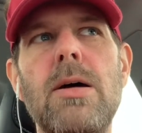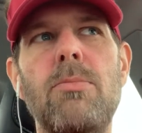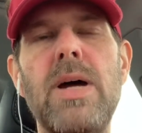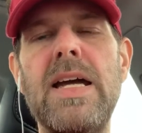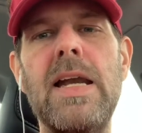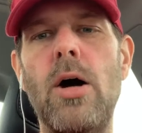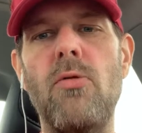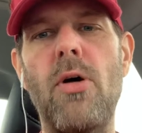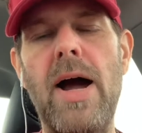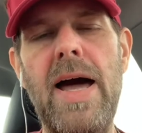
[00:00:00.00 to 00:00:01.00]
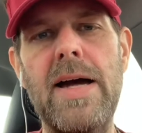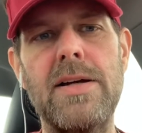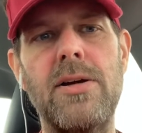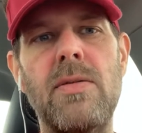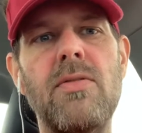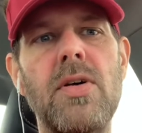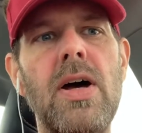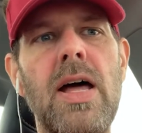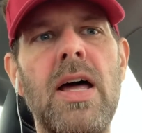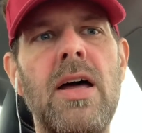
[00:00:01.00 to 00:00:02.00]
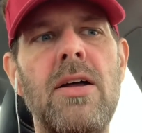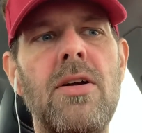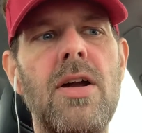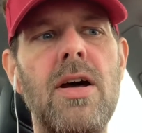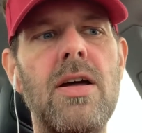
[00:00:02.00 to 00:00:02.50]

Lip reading: being overactive. And